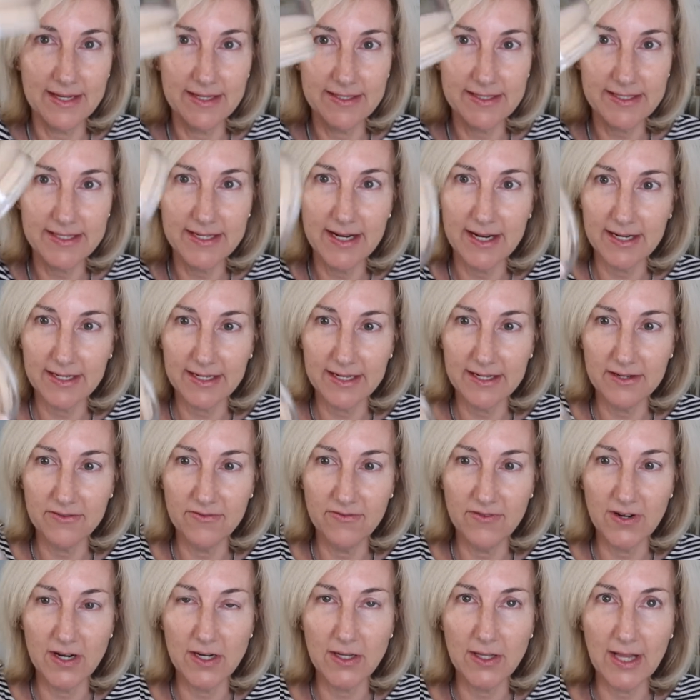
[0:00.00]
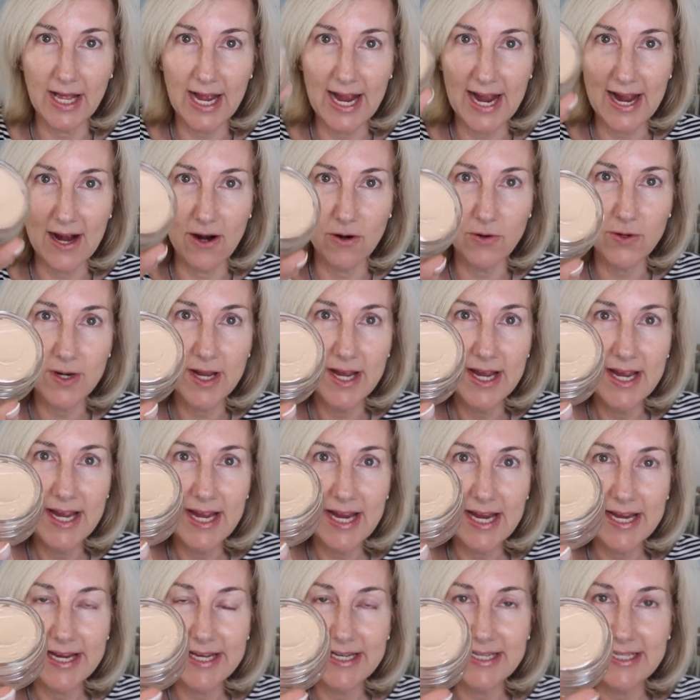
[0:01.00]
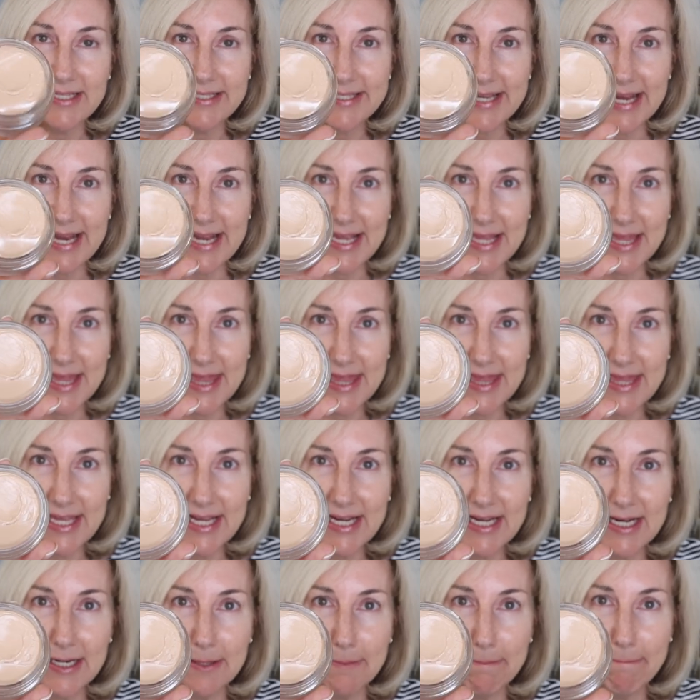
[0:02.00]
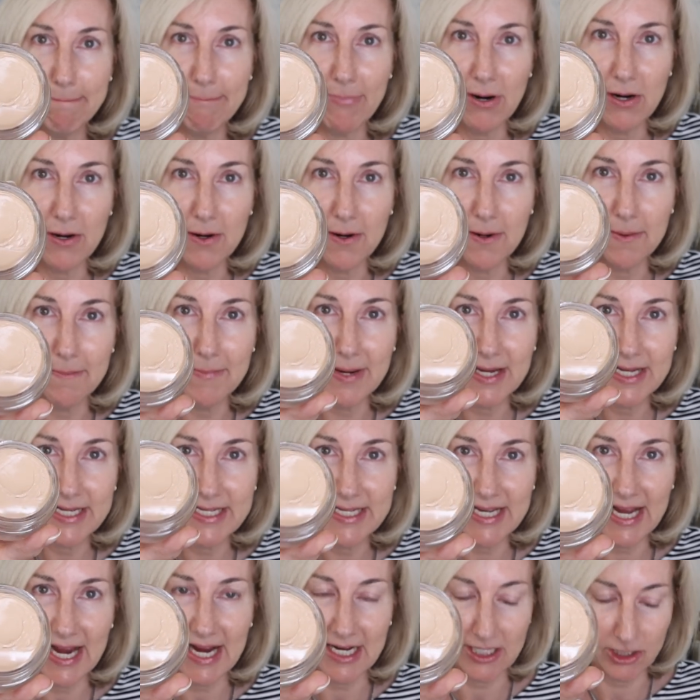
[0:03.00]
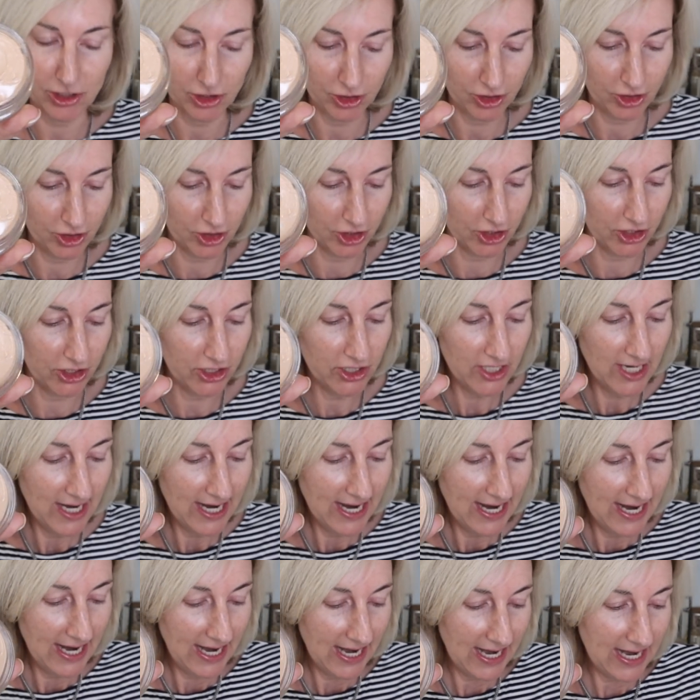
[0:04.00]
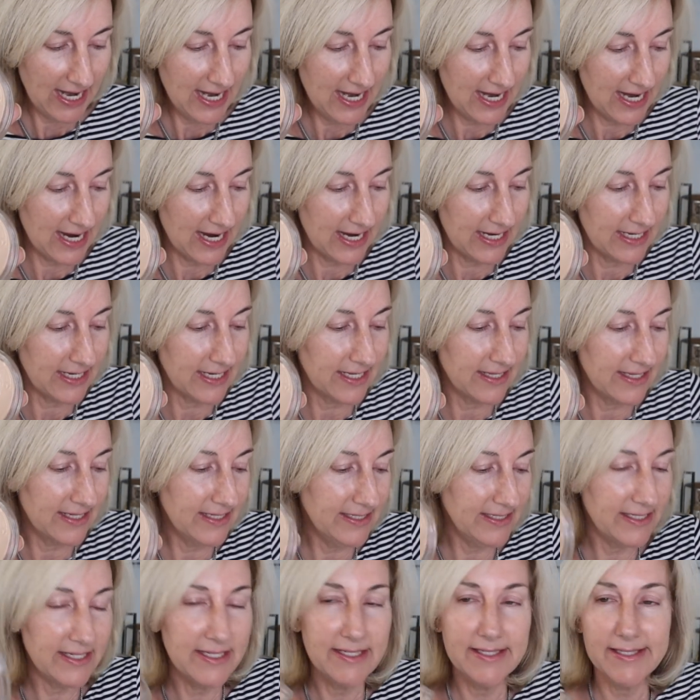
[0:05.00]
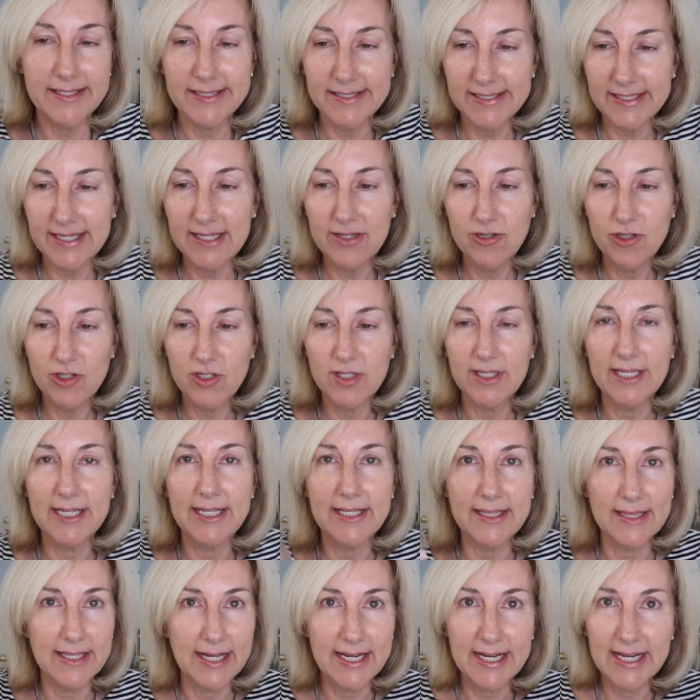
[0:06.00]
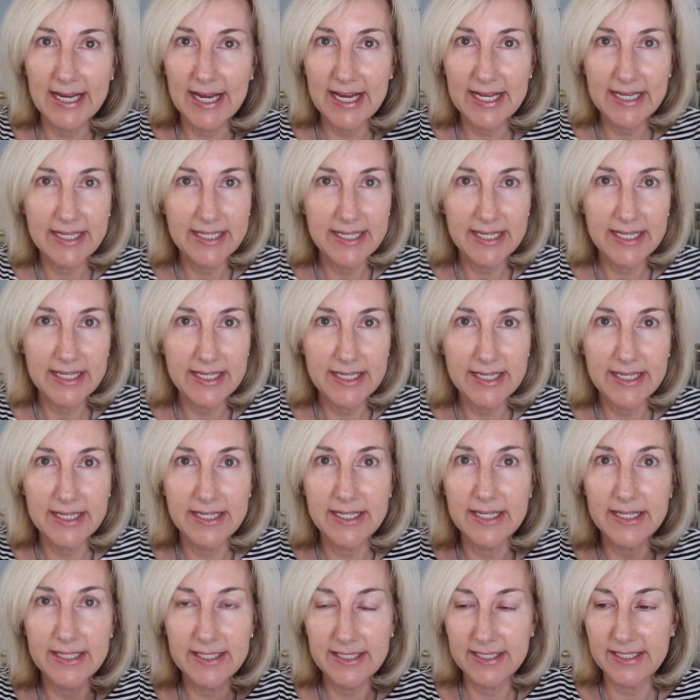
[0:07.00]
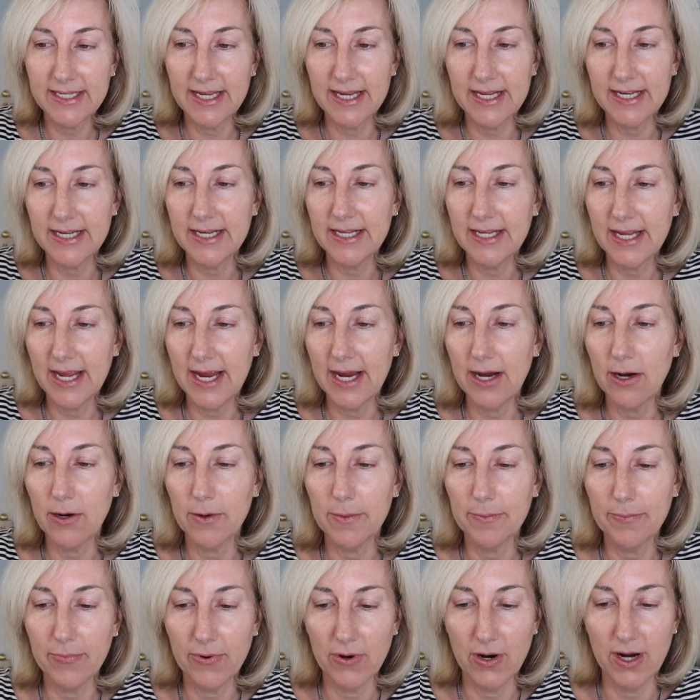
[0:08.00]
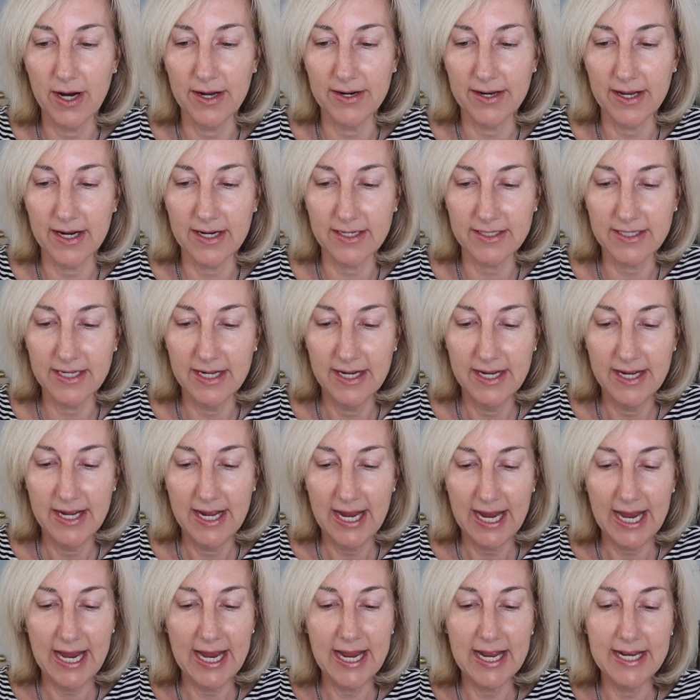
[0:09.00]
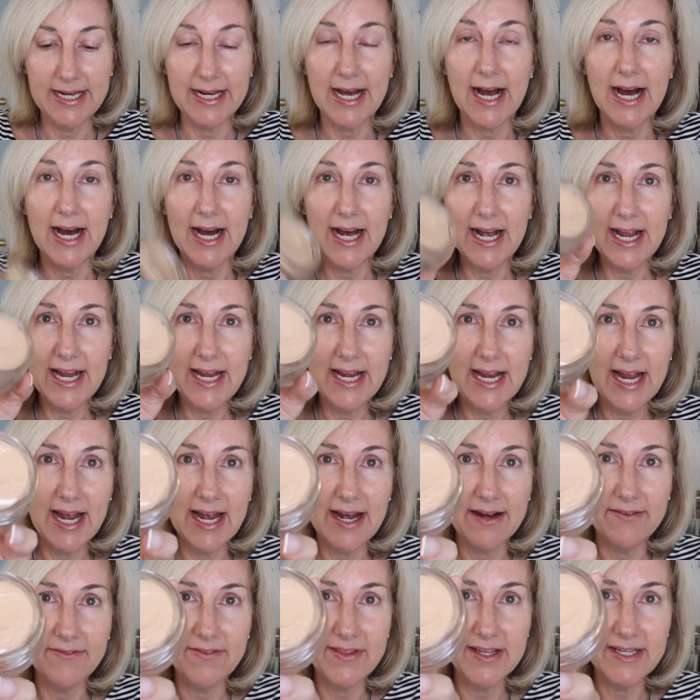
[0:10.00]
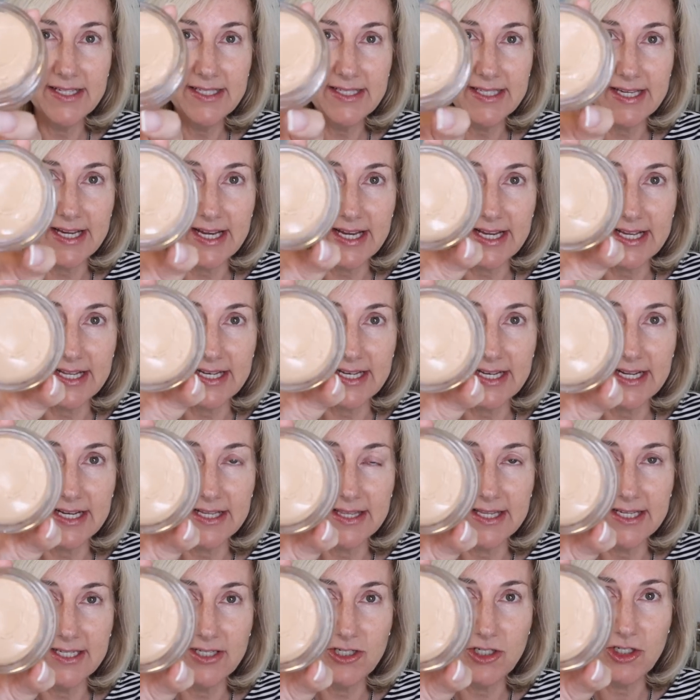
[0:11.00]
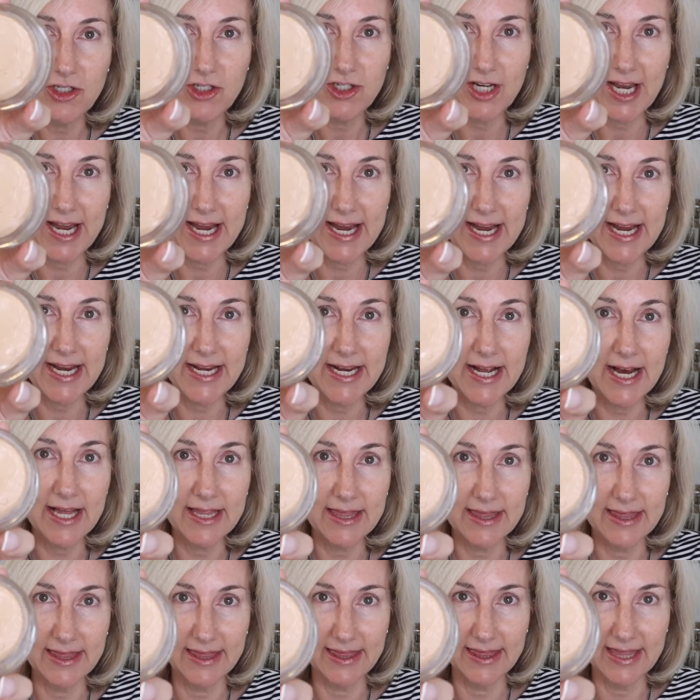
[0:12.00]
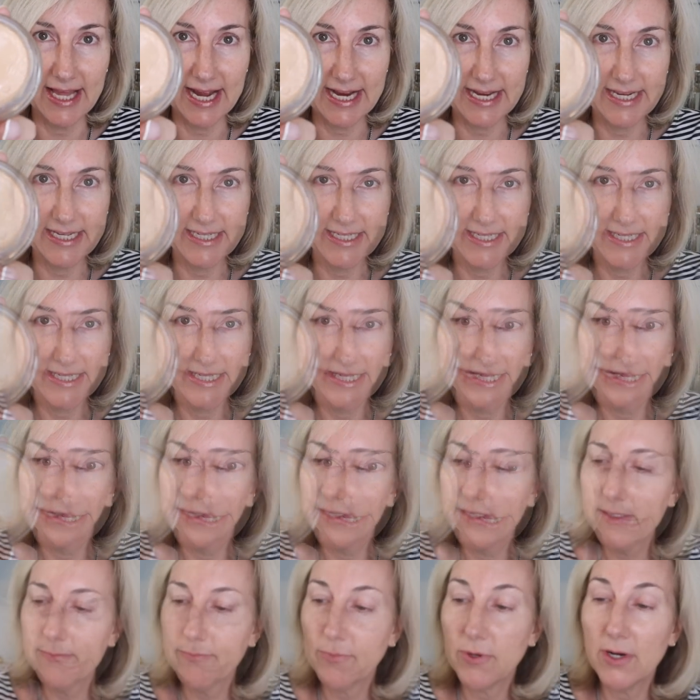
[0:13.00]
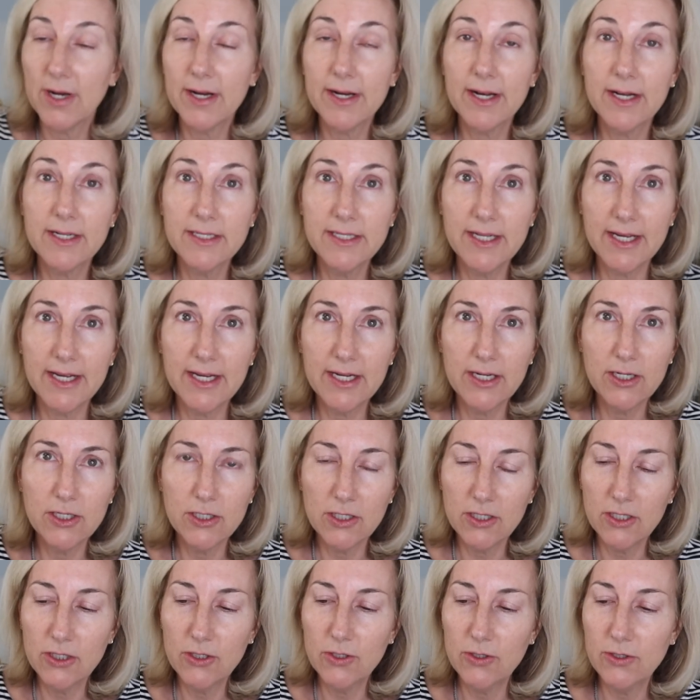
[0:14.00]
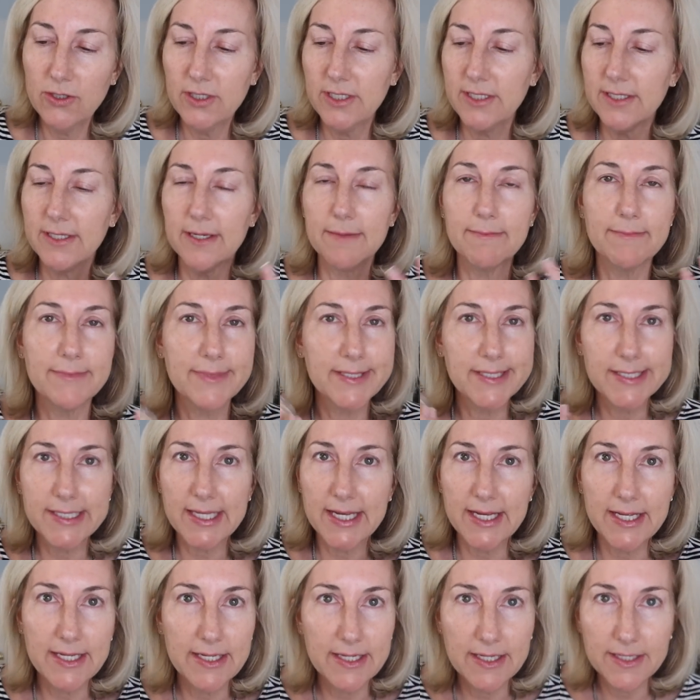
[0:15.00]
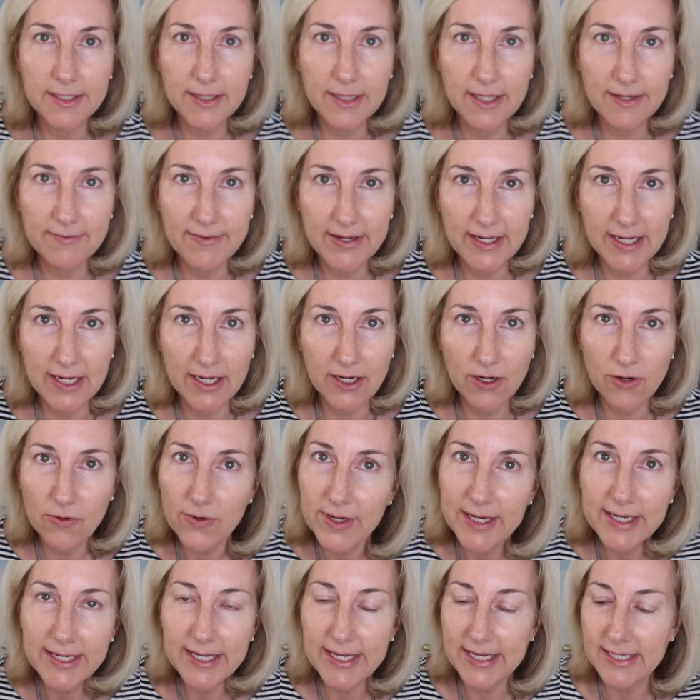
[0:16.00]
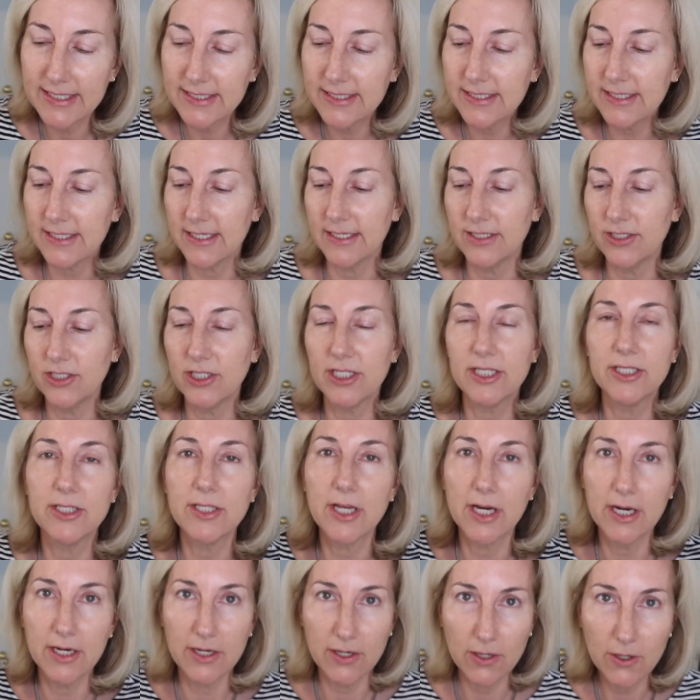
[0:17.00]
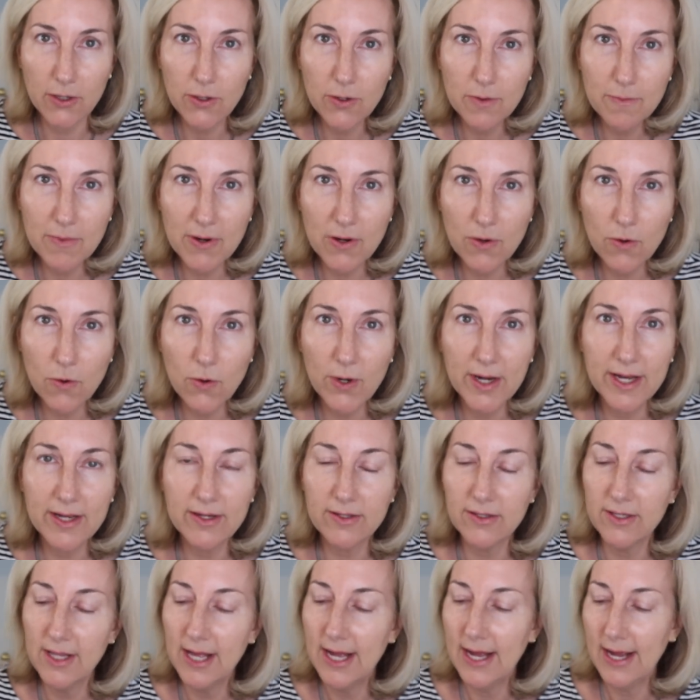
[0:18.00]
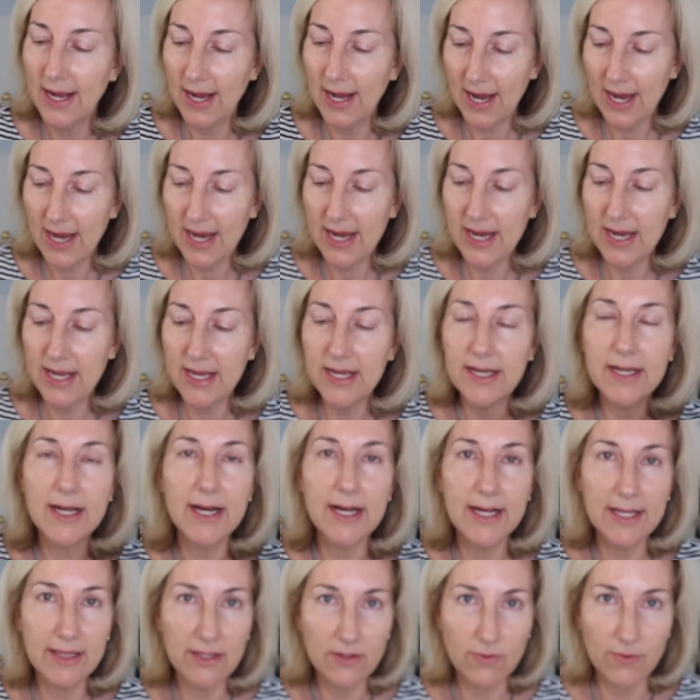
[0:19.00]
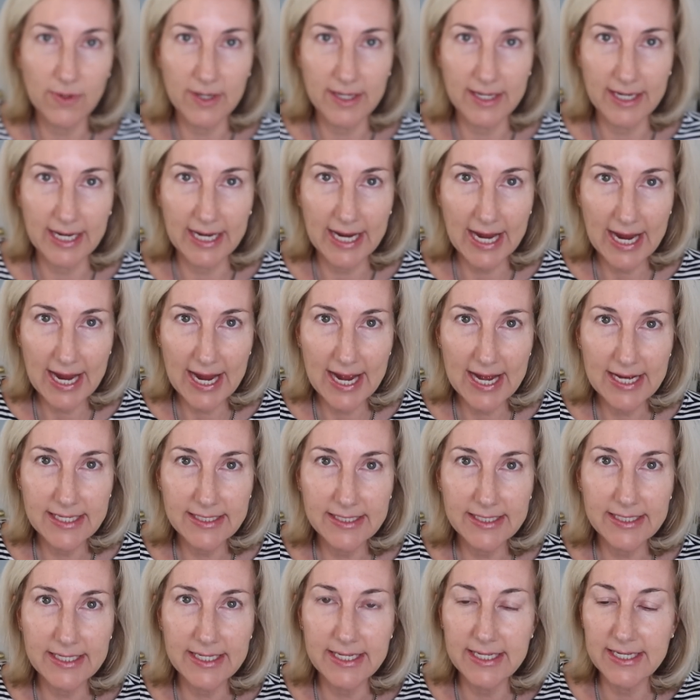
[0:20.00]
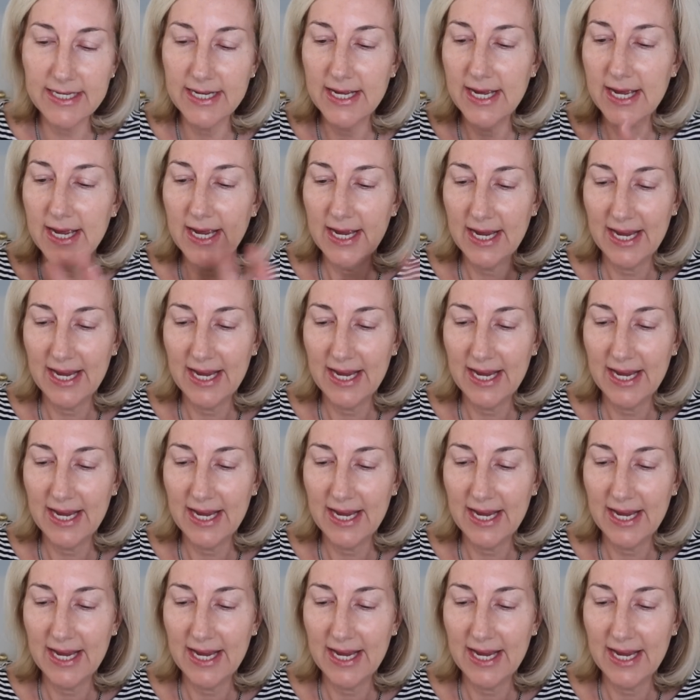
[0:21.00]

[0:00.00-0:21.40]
it's not going to fall out. It is a thick balm texture and this is essentially like a tinted skincare product and I have this in the shade light. Now this product includes some skin loving ingredients such as jojoba oil and hyaluronic acid.